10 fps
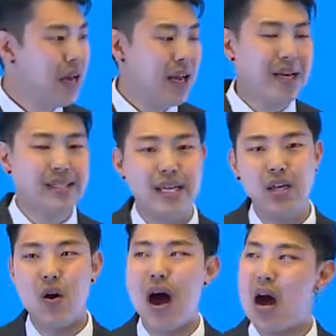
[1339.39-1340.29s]
And I said,
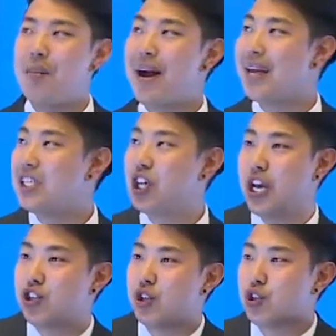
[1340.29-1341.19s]
you know, how am I going to
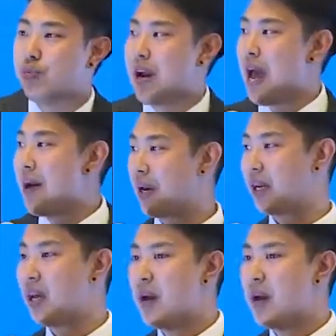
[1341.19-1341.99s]
change consumer habit?